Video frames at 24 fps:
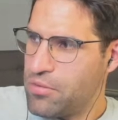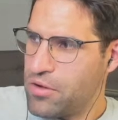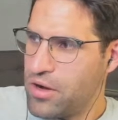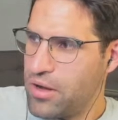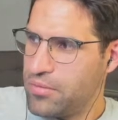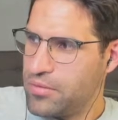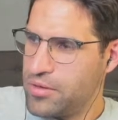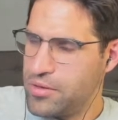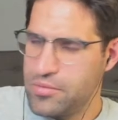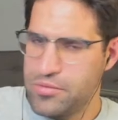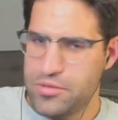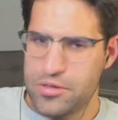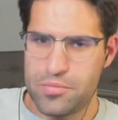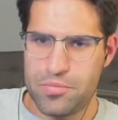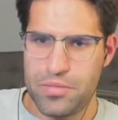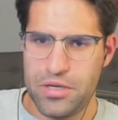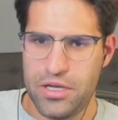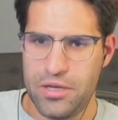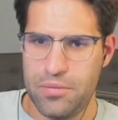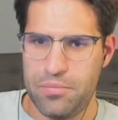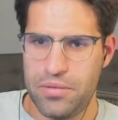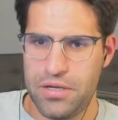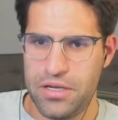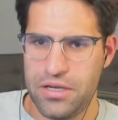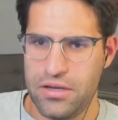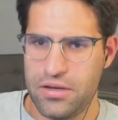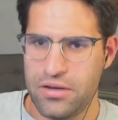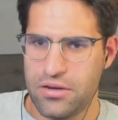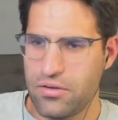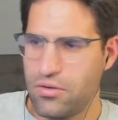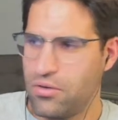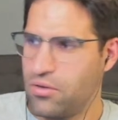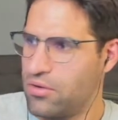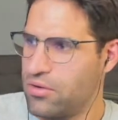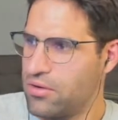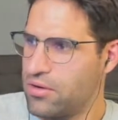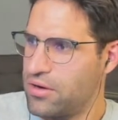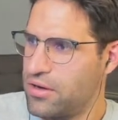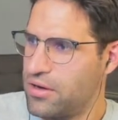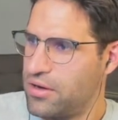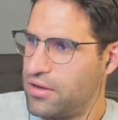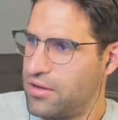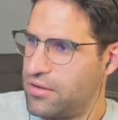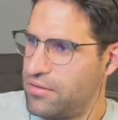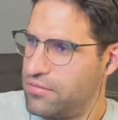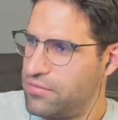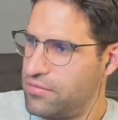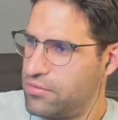My problem's PP
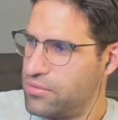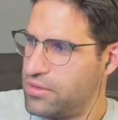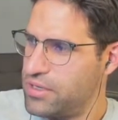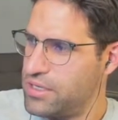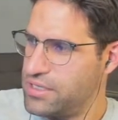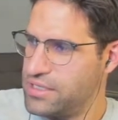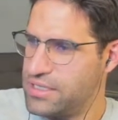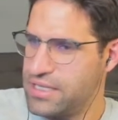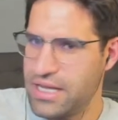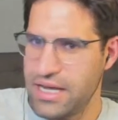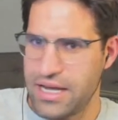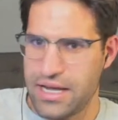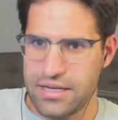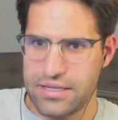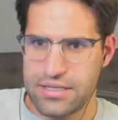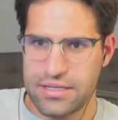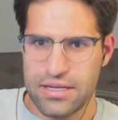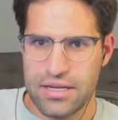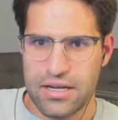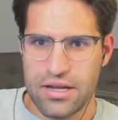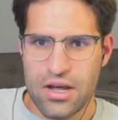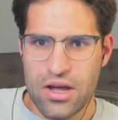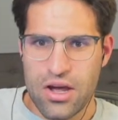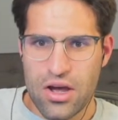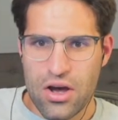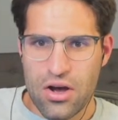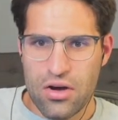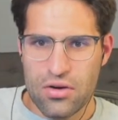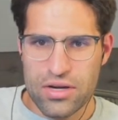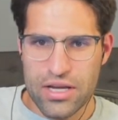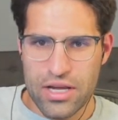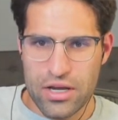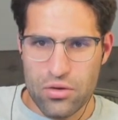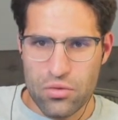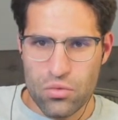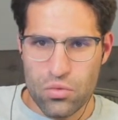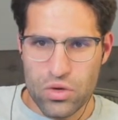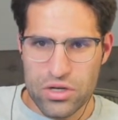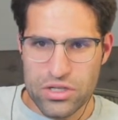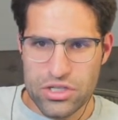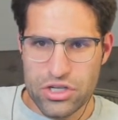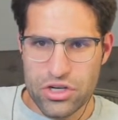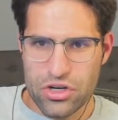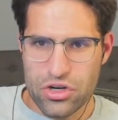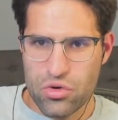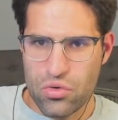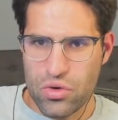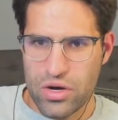Orov. What is that? Okay,
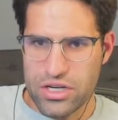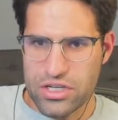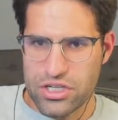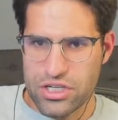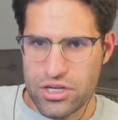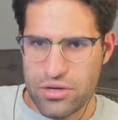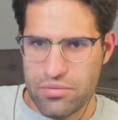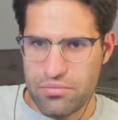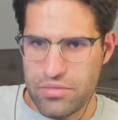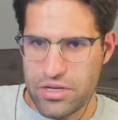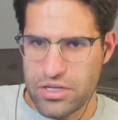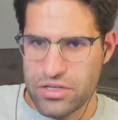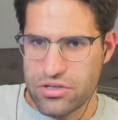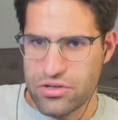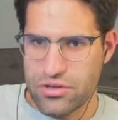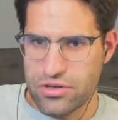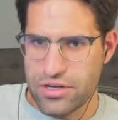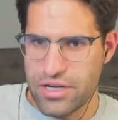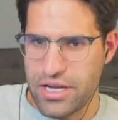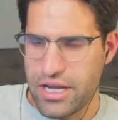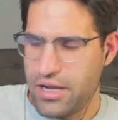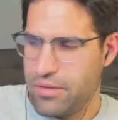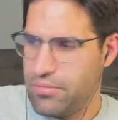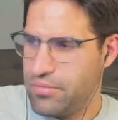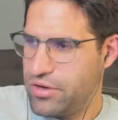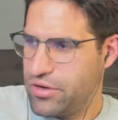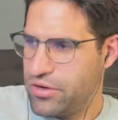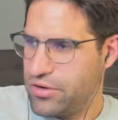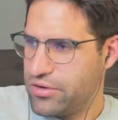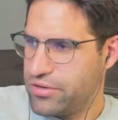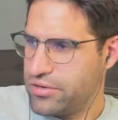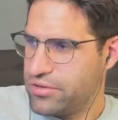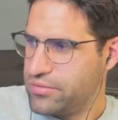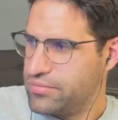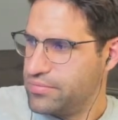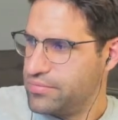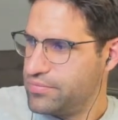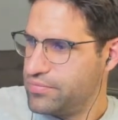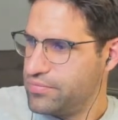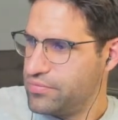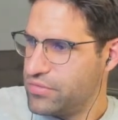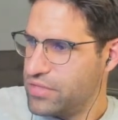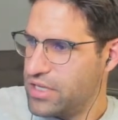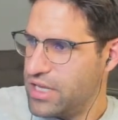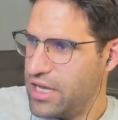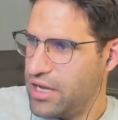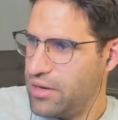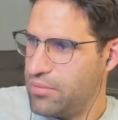what's your question, Mr. Gabriel?
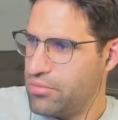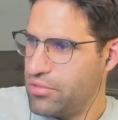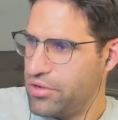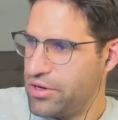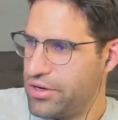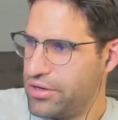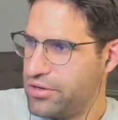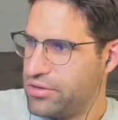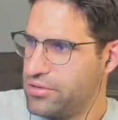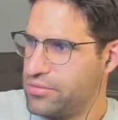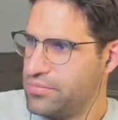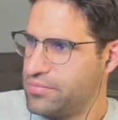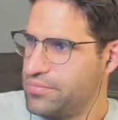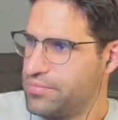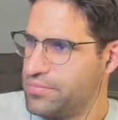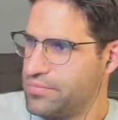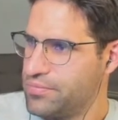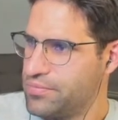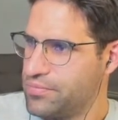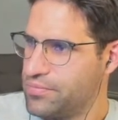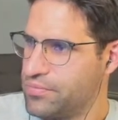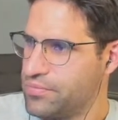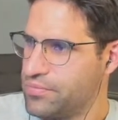Gabriel?